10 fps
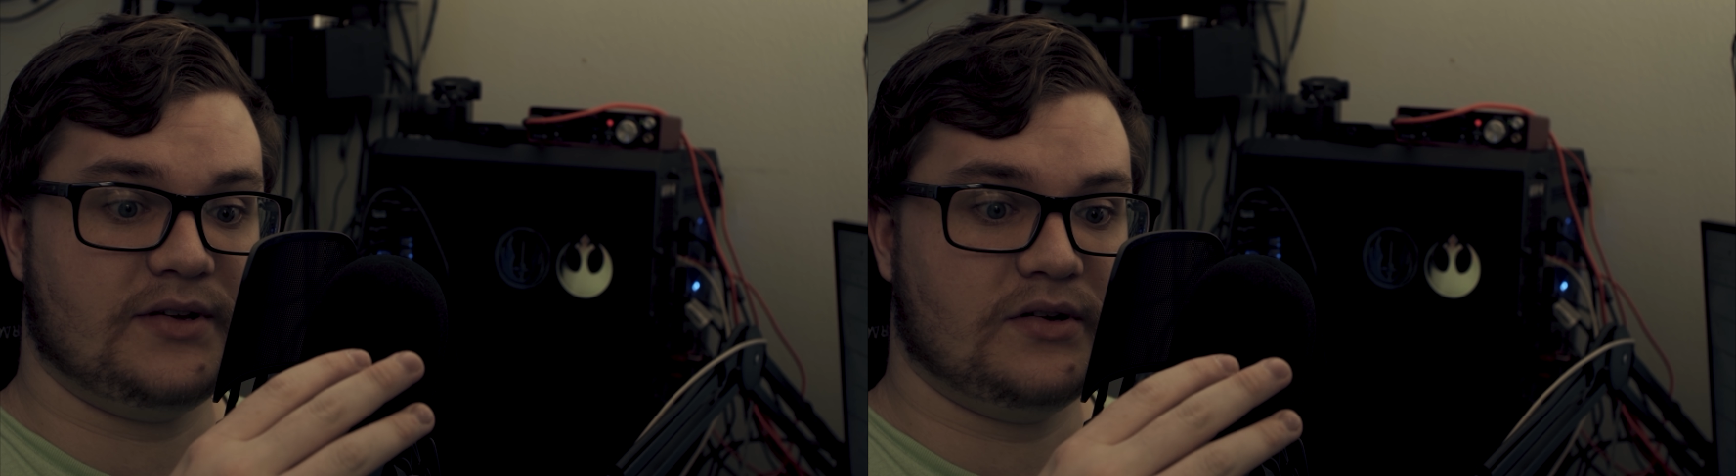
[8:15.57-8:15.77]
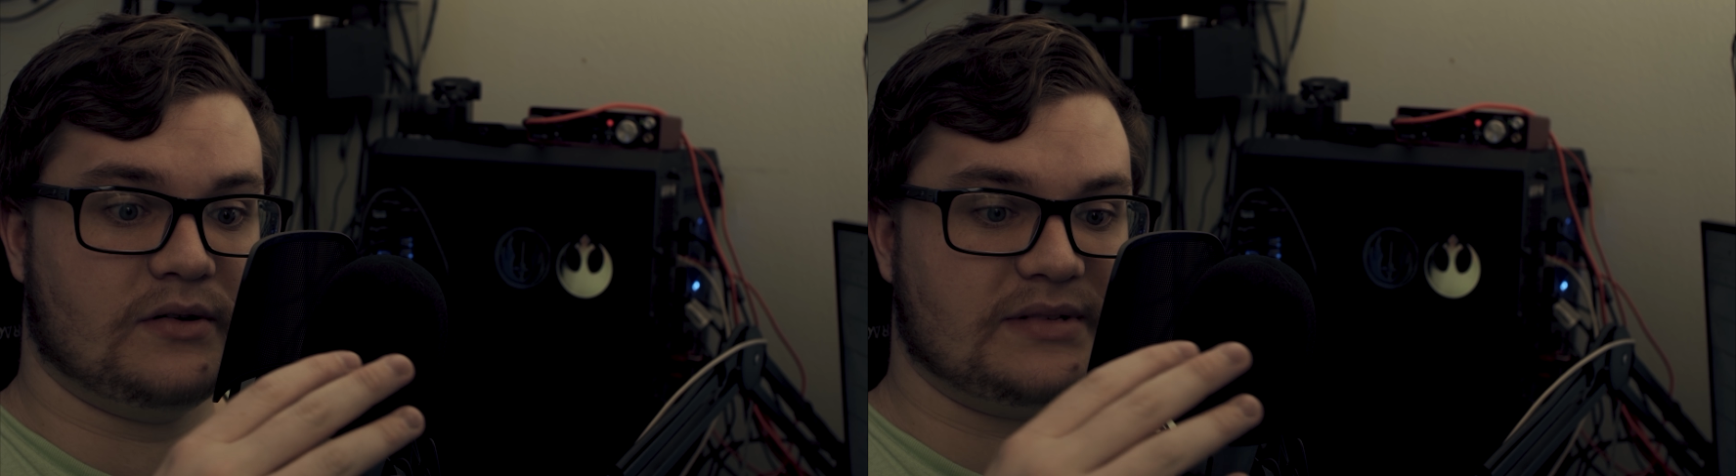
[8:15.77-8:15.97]

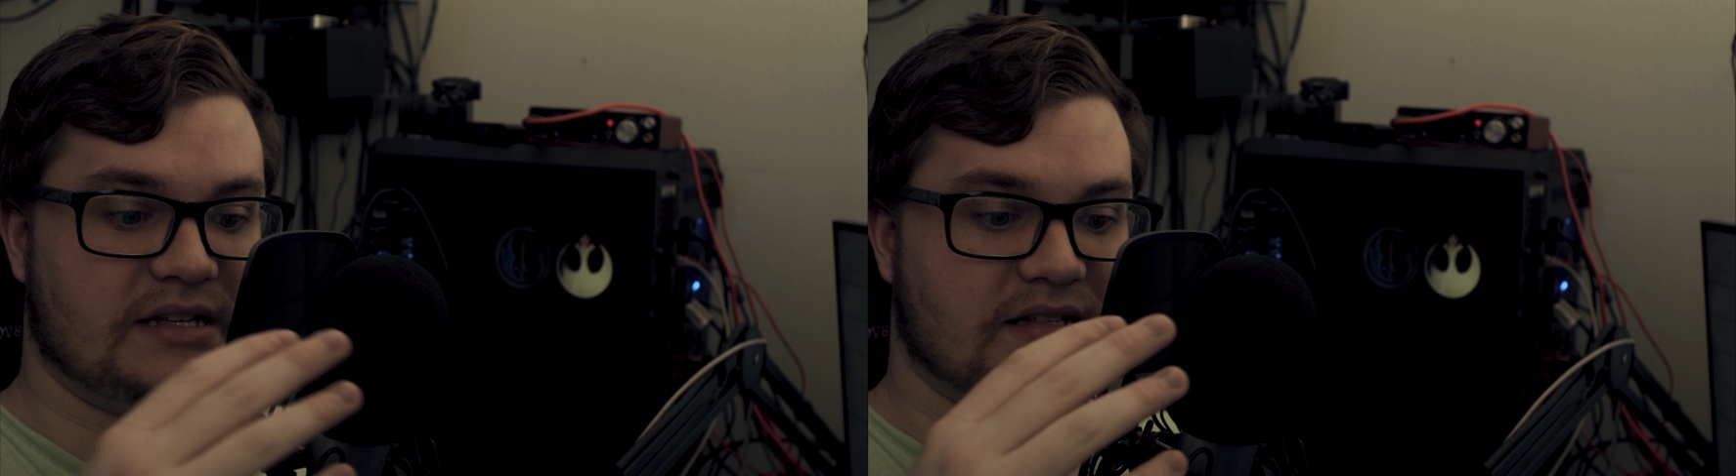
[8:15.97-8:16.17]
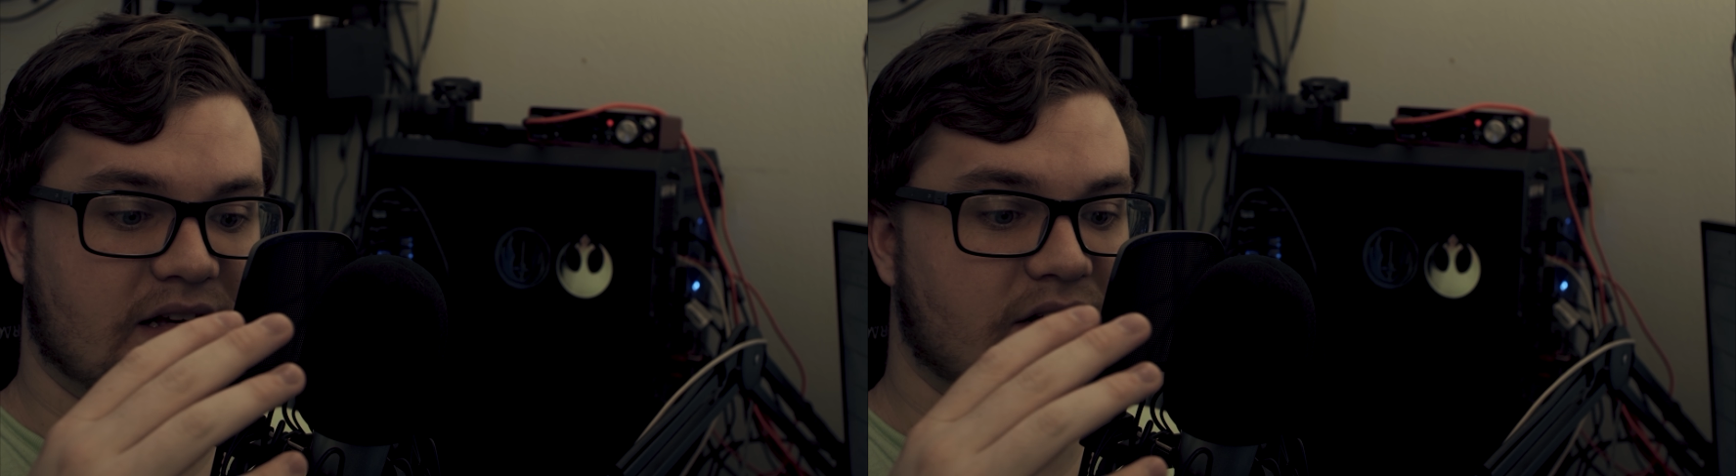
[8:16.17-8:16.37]
the
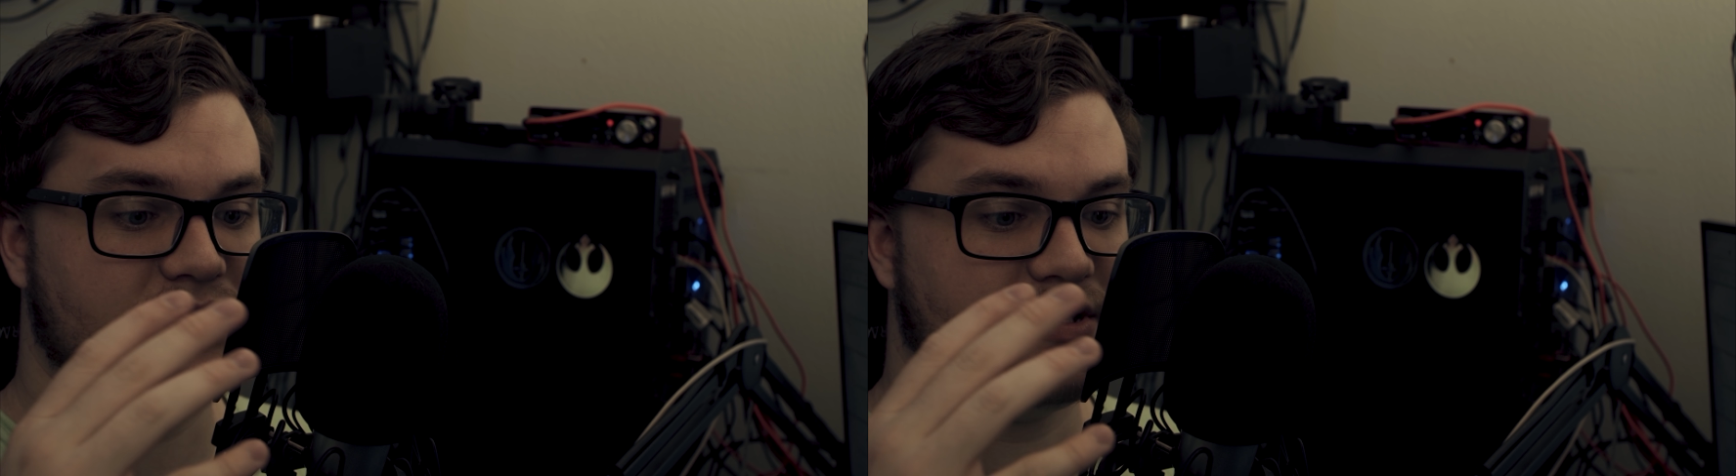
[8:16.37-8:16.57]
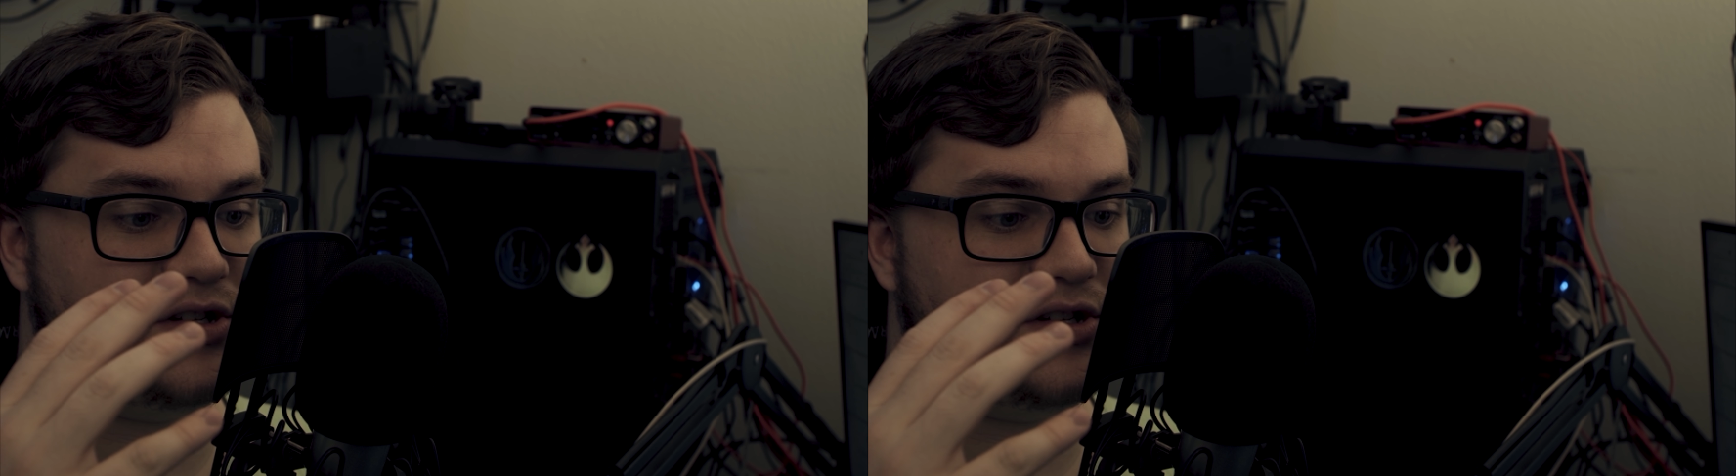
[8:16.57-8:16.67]
UM600